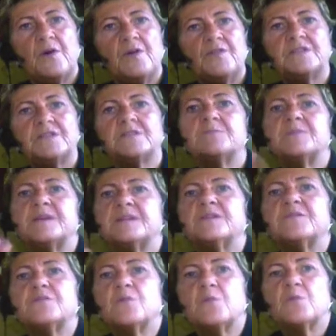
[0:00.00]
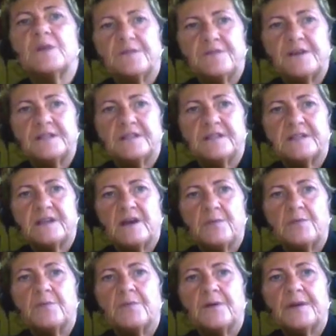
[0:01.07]
These are mainly for wind effect in the
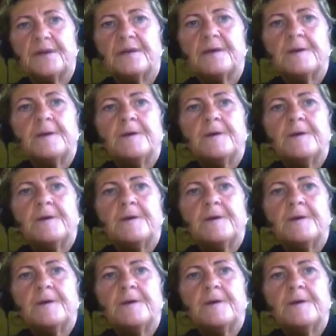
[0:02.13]
upper body.